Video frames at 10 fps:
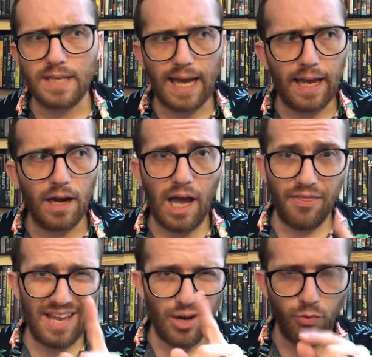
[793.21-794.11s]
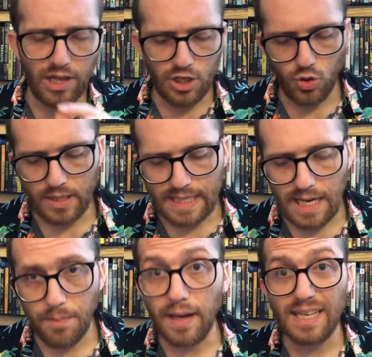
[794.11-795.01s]
and I think he'd really enjoy
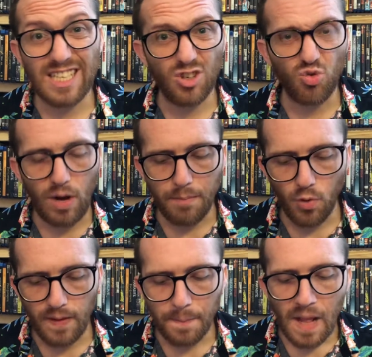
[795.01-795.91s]
T-Men, because it's a great movie.